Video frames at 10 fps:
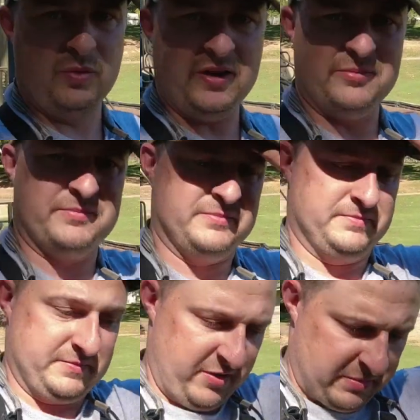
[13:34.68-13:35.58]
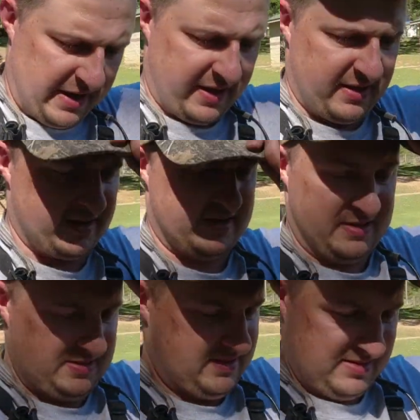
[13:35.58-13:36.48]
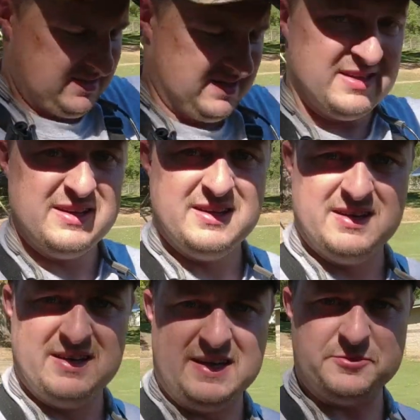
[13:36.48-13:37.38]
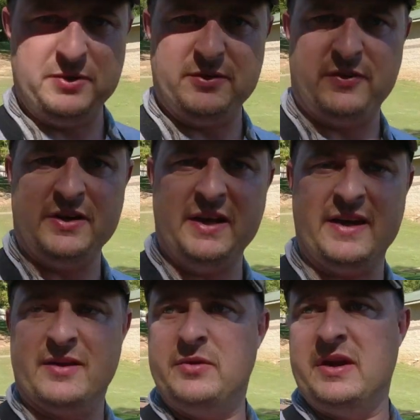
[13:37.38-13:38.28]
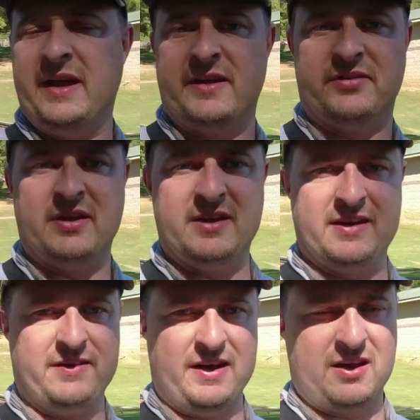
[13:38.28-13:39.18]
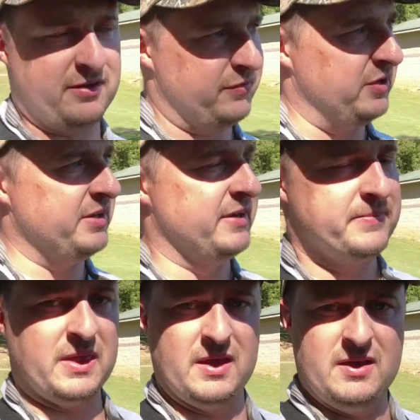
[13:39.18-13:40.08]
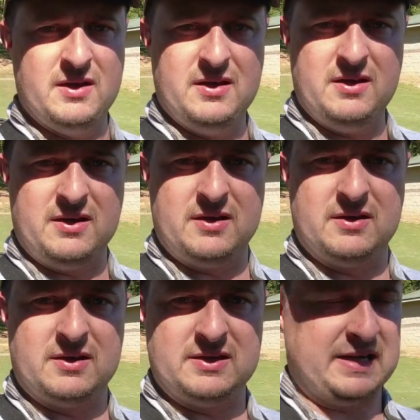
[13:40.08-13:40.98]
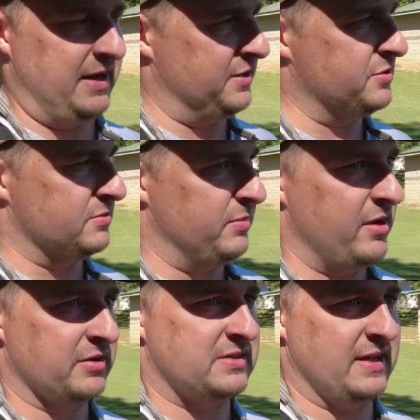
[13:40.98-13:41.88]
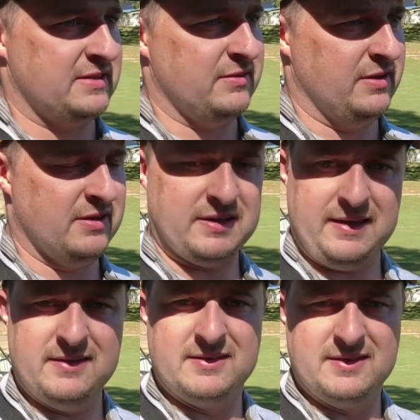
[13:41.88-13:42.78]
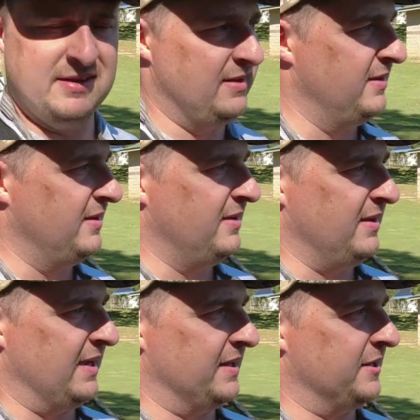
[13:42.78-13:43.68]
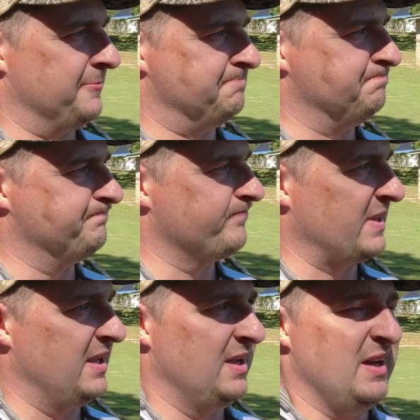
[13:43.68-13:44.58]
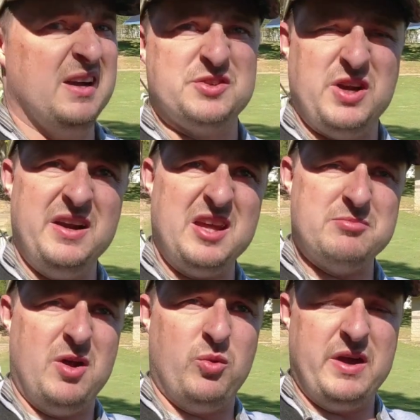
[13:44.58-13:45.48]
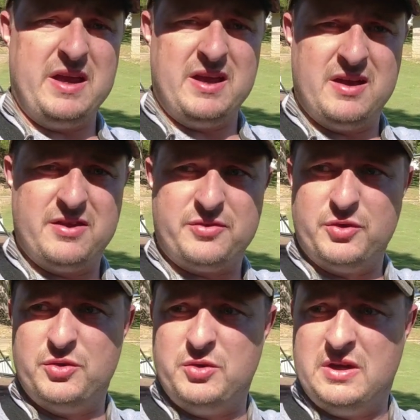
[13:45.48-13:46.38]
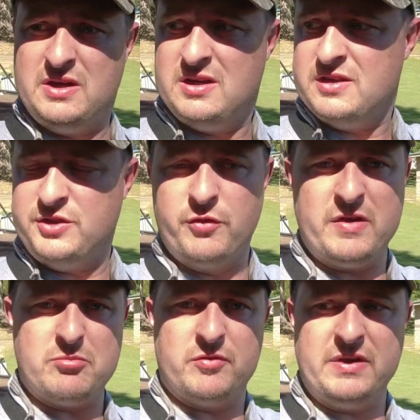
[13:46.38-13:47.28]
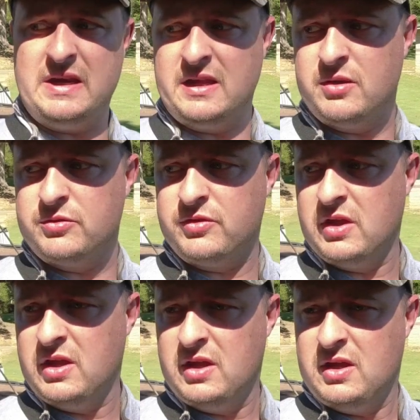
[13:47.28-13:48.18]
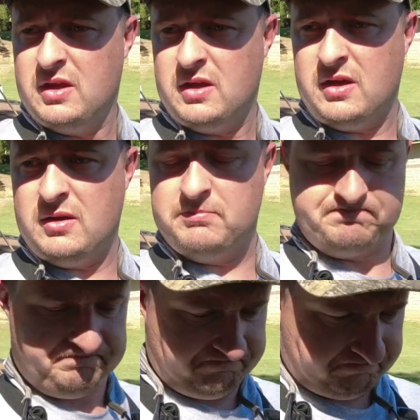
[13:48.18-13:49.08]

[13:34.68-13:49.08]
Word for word: Well, everybody, it's been a fun day. It really has. Had a lot of fun. Uh, got to do some metal detecting again. And um, trying to get my way through November videos. Um,